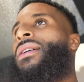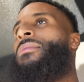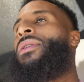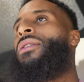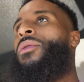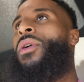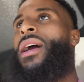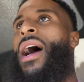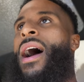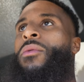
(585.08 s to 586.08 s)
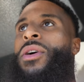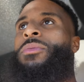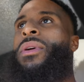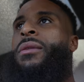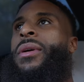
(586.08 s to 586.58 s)
type deal, where God
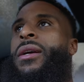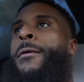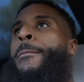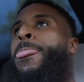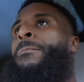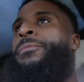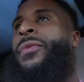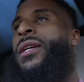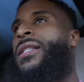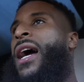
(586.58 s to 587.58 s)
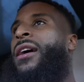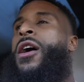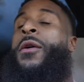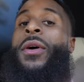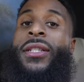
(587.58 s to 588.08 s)
wants me to be. Because I can
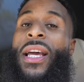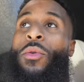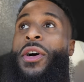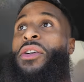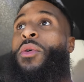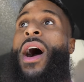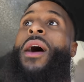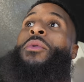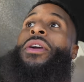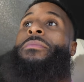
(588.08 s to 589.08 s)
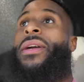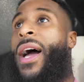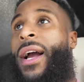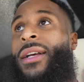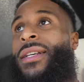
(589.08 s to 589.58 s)
always say, where do I want to
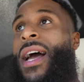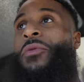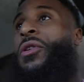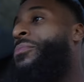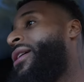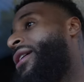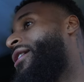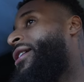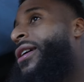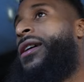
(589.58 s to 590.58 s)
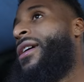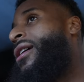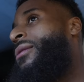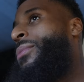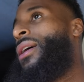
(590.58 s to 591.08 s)
be? I can say I want to be here, here, and
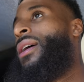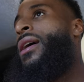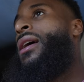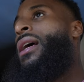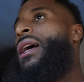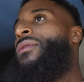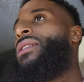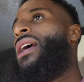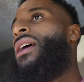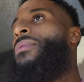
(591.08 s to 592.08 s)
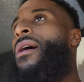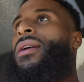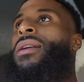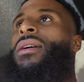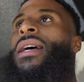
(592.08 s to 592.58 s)
here, but if it's ain't
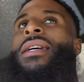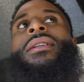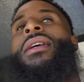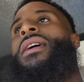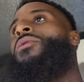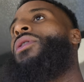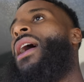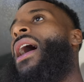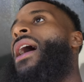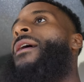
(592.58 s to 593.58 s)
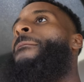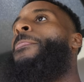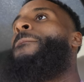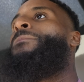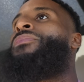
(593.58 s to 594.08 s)
part of the destiny or what I
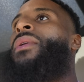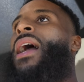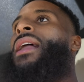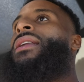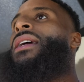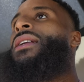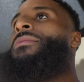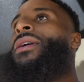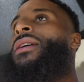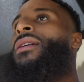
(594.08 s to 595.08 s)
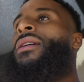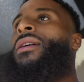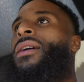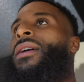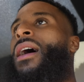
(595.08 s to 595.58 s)
I need to be,
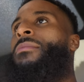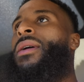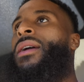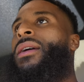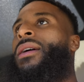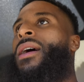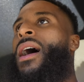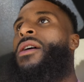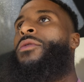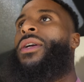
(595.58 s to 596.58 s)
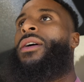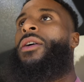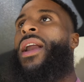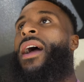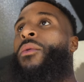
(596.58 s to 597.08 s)
you know what I mean? I don't want to
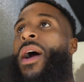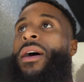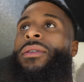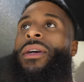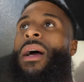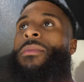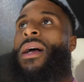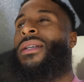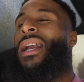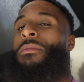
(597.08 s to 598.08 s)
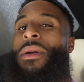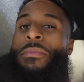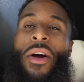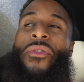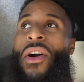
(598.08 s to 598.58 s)
go that route. And I'm not saying I'm gonna
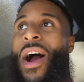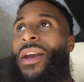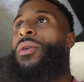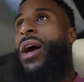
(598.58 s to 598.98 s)
be perfect or I know